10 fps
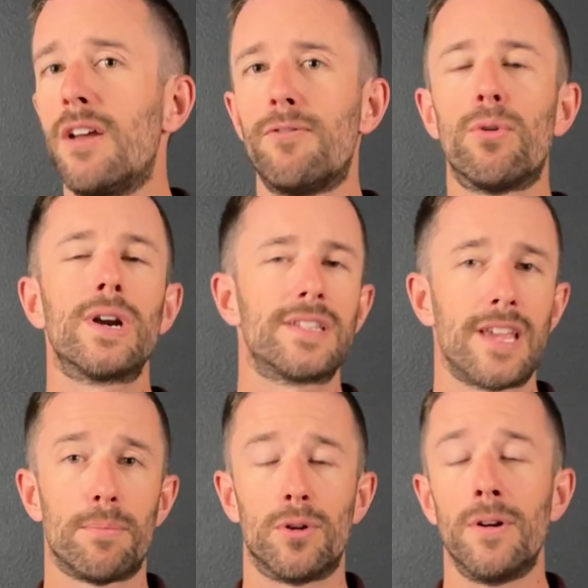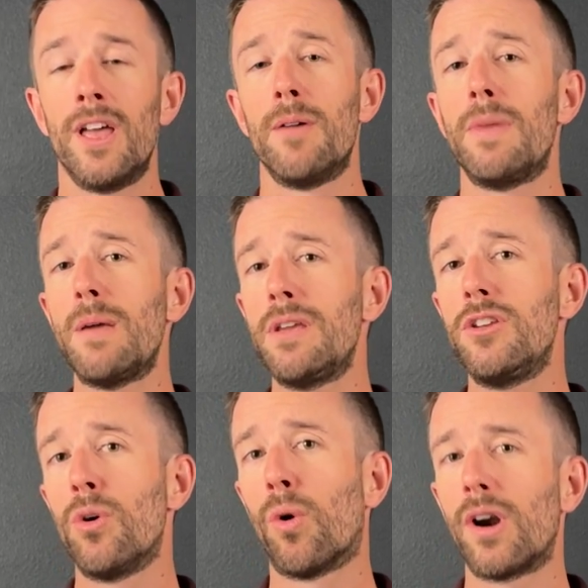For example, maybe
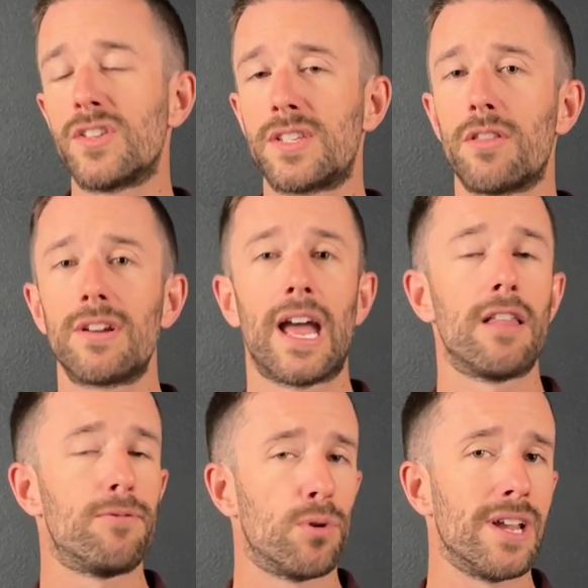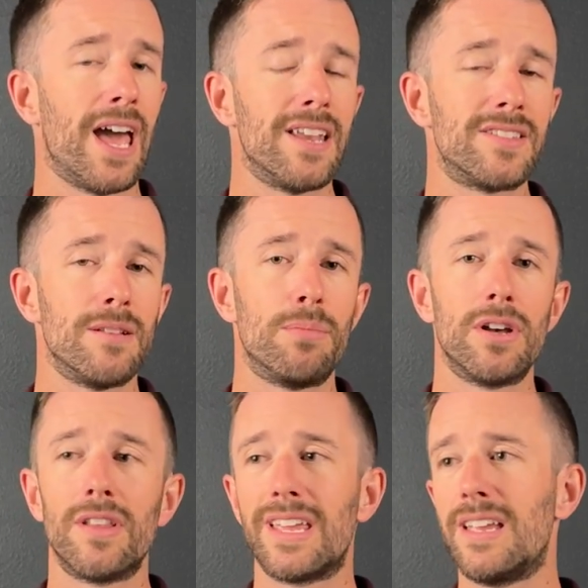your Southern California Edison
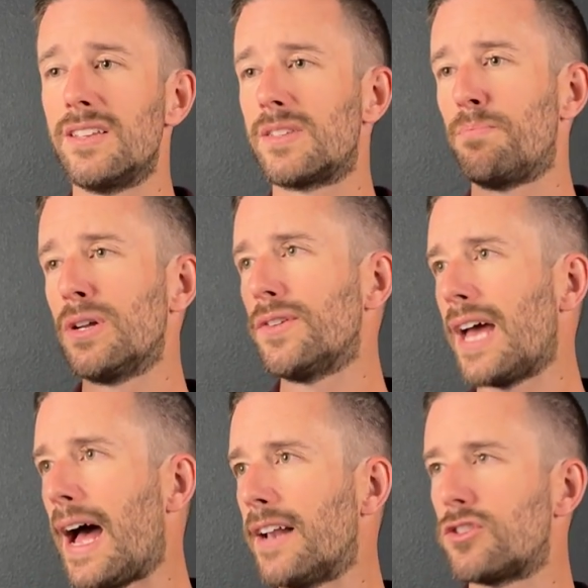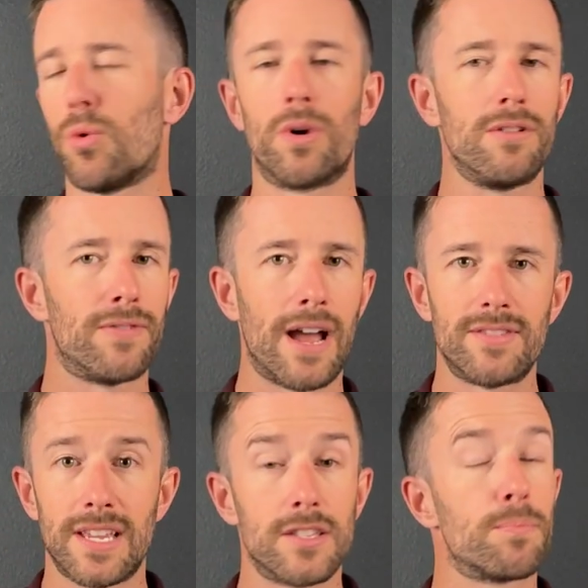bill is billed at 25
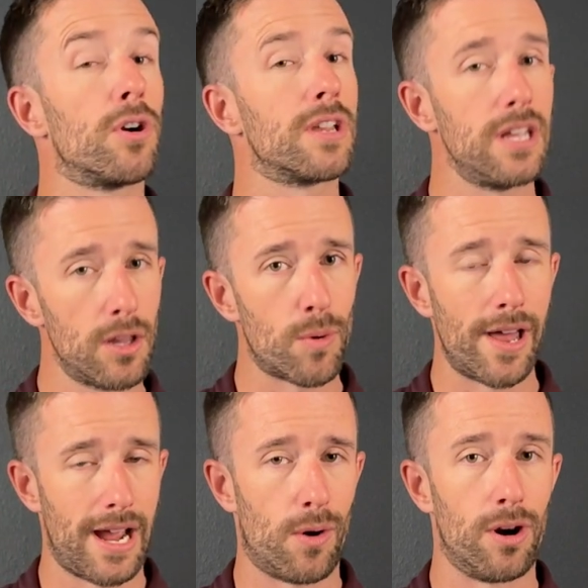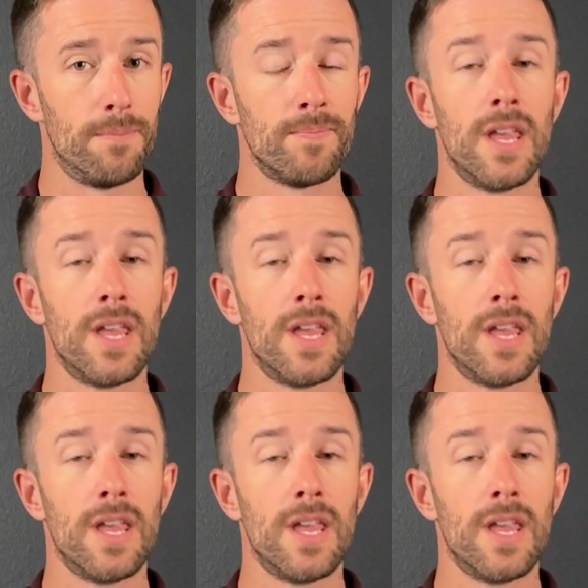cents per kilowatt hour.